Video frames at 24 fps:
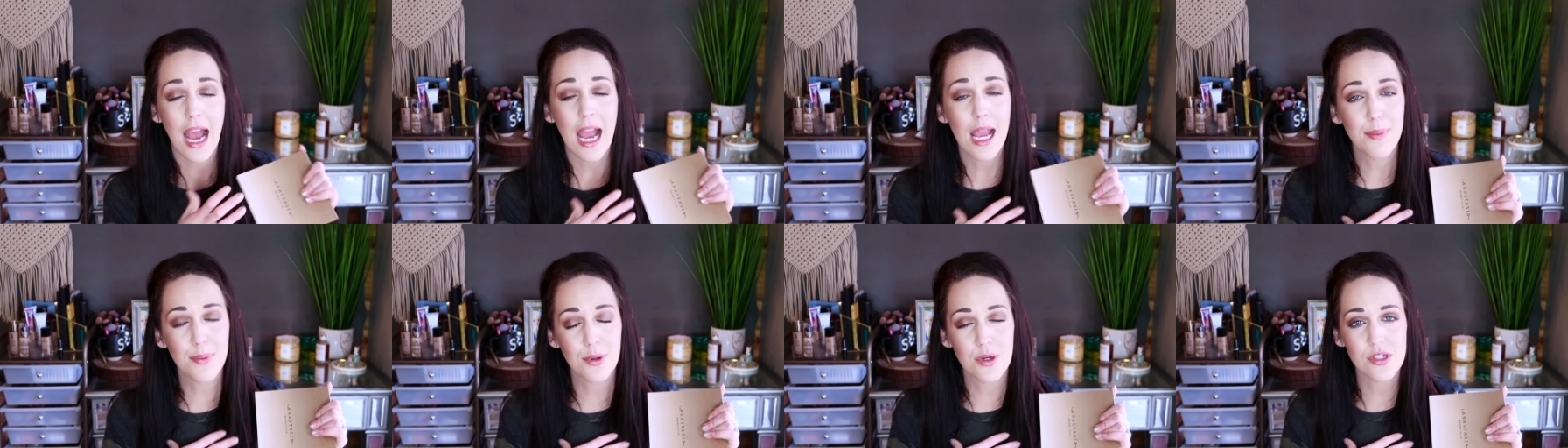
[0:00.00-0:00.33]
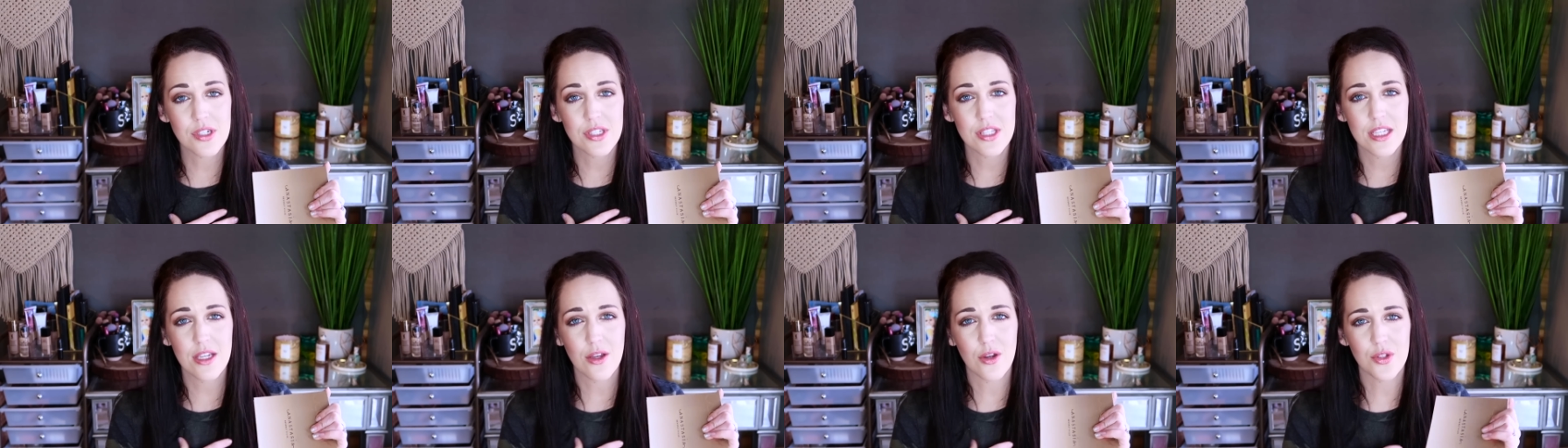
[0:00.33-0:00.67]
I
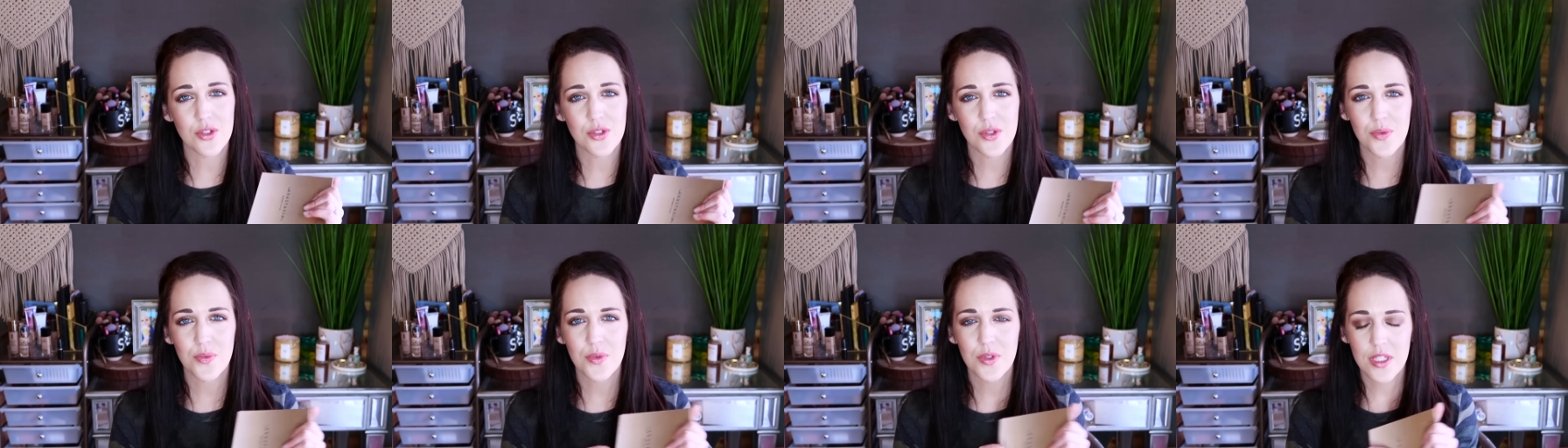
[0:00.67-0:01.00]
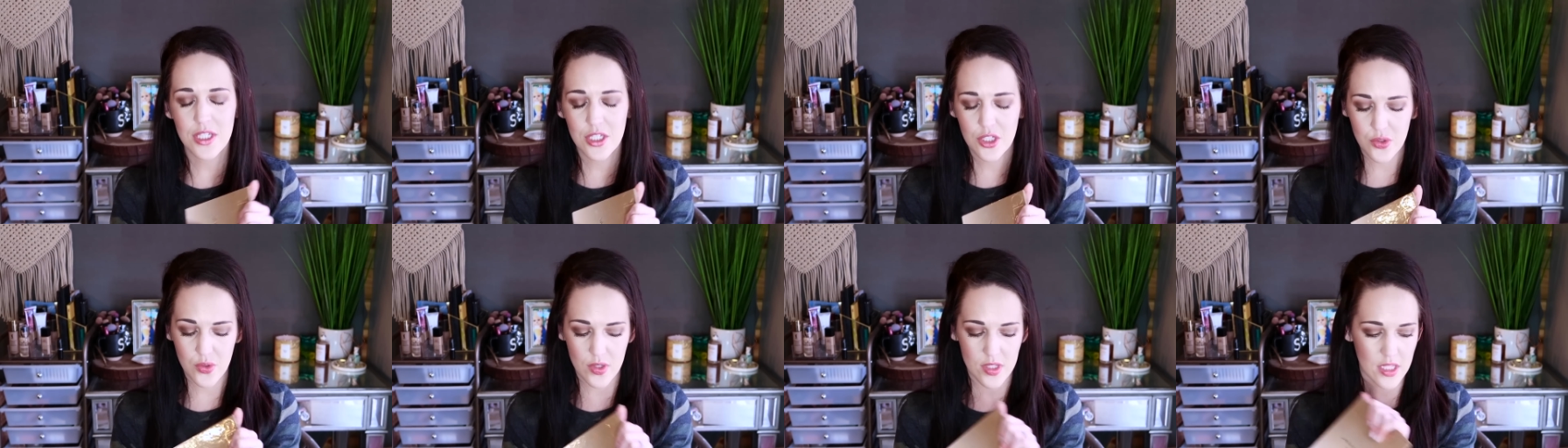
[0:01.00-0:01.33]
personally also
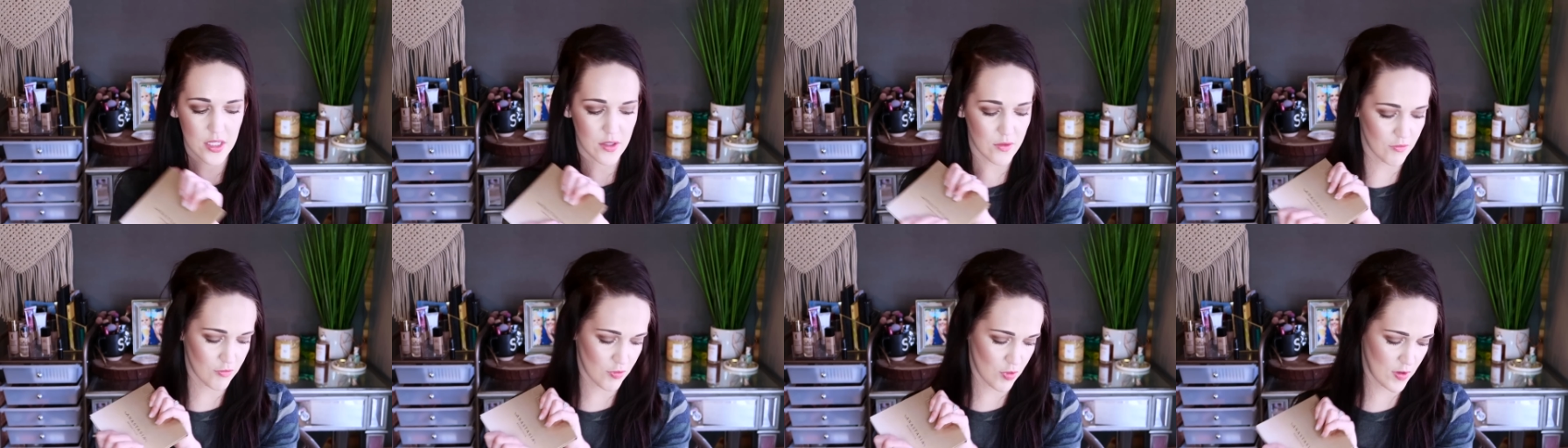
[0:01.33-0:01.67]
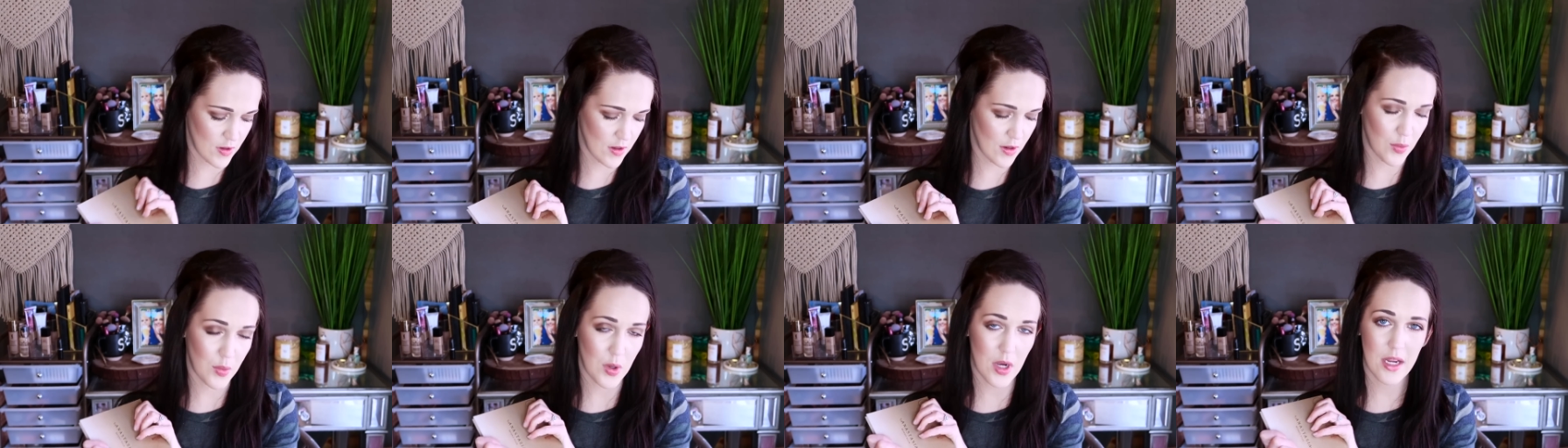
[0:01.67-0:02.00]
really enjoy the
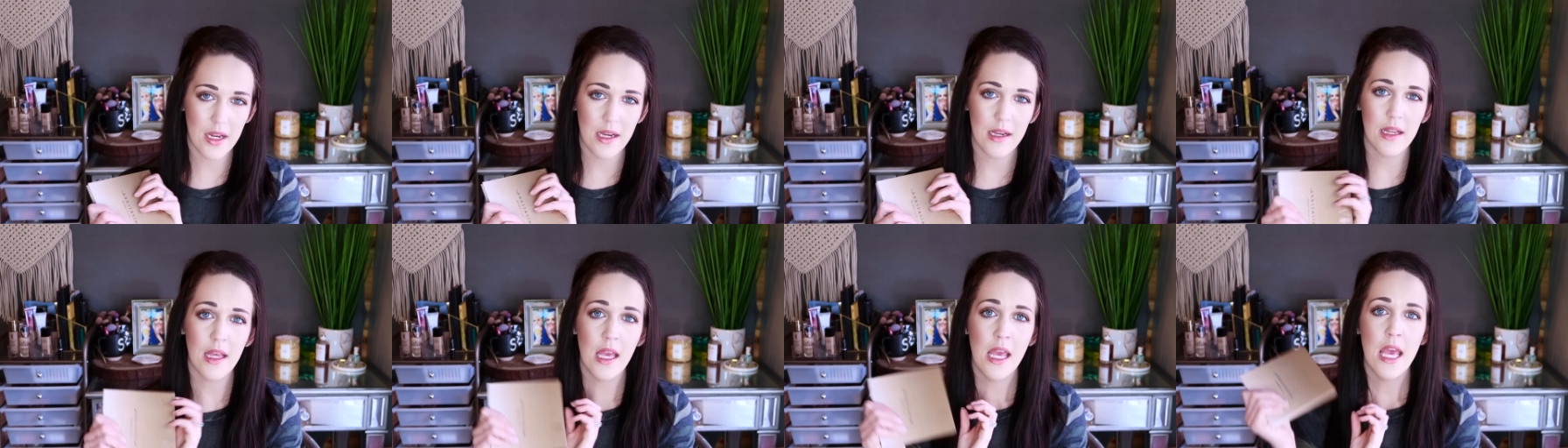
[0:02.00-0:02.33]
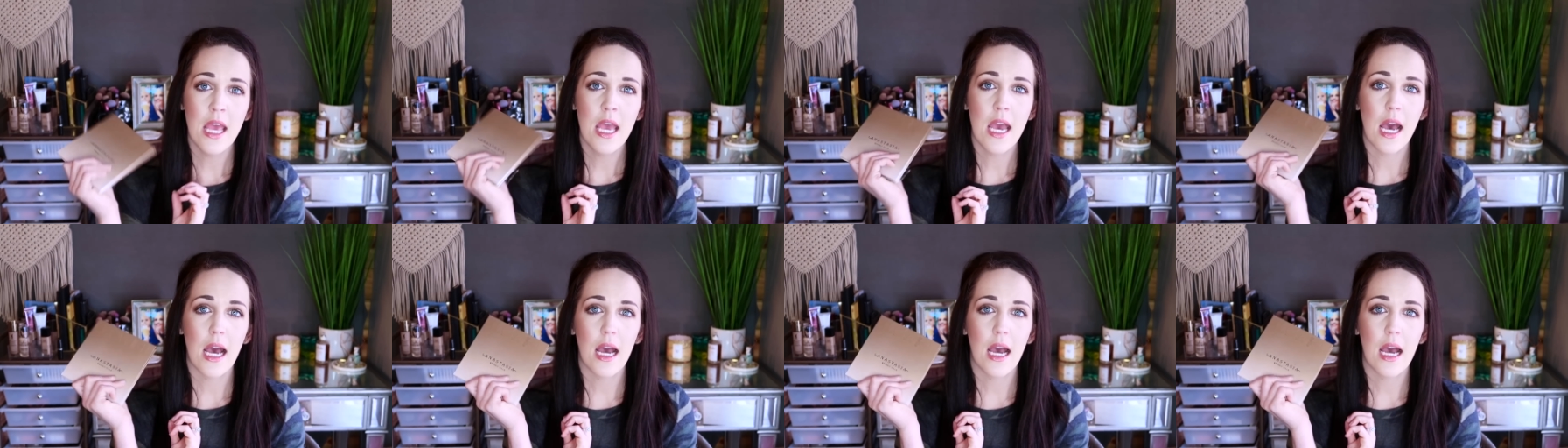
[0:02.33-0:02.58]
Aurora one,